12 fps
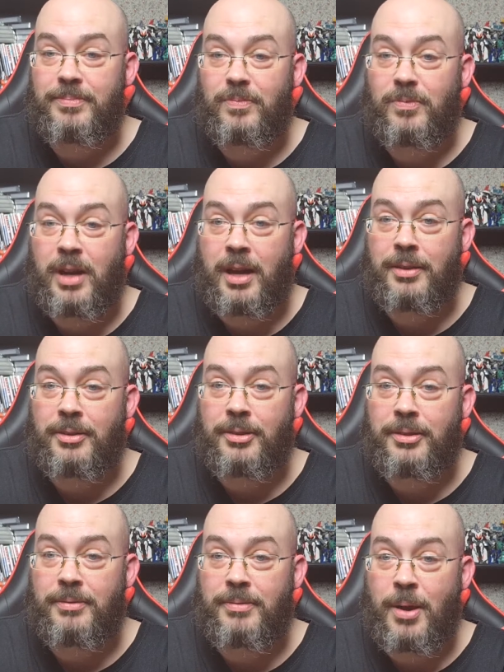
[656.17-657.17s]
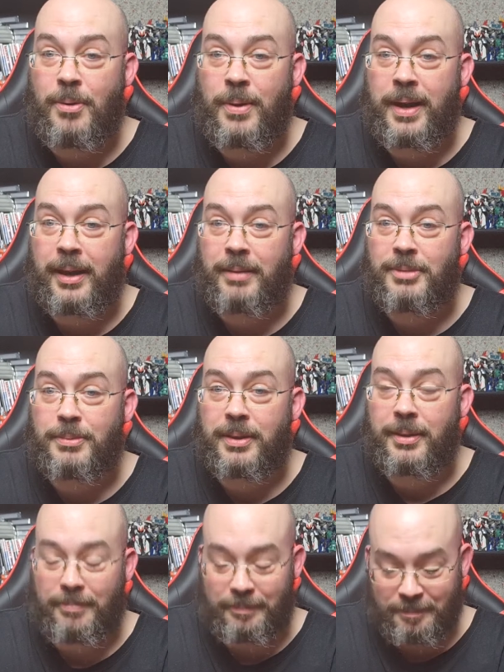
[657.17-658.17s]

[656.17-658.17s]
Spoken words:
rather good old games with it,